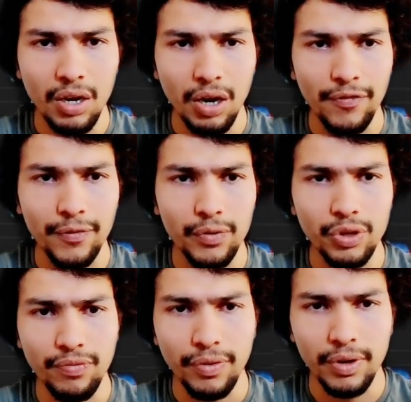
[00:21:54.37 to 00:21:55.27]
of
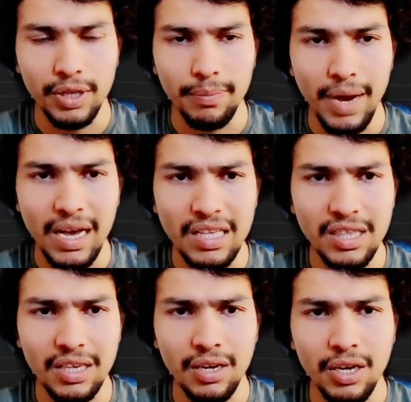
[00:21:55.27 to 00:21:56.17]
course for the
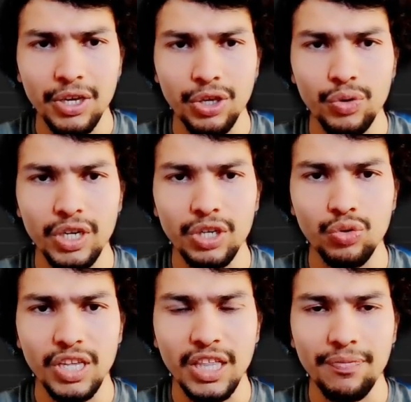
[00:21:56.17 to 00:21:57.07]
mask you need
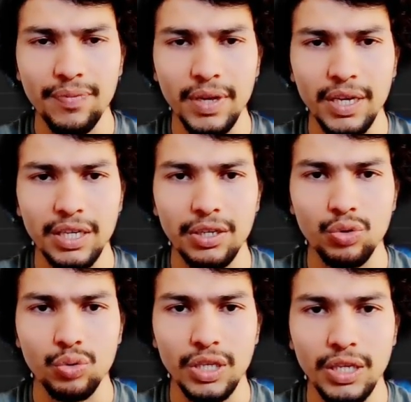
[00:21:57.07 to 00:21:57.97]
to reshape it
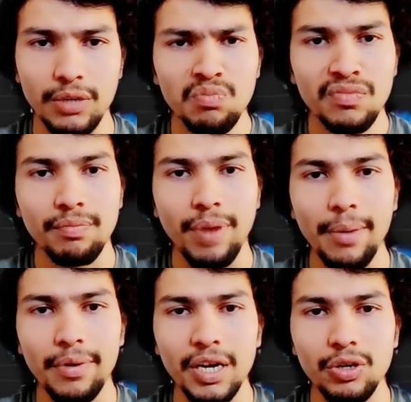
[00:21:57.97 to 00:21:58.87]
into the
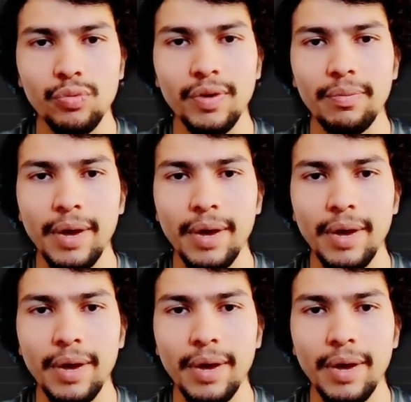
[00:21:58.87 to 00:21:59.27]
512 by